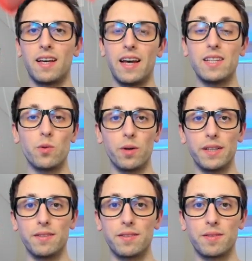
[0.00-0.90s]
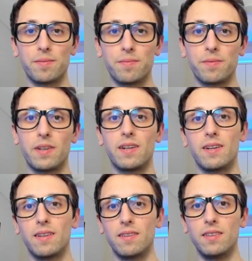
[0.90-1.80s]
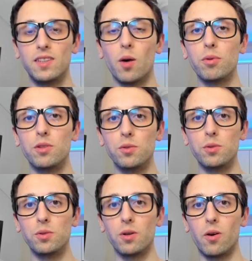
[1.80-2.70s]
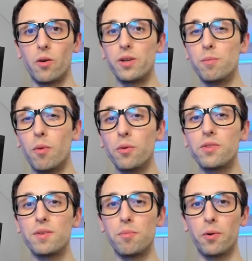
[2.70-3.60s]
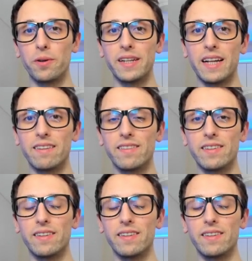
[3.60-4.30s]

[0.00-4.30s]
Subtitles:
Anyways, the top 2 are the most important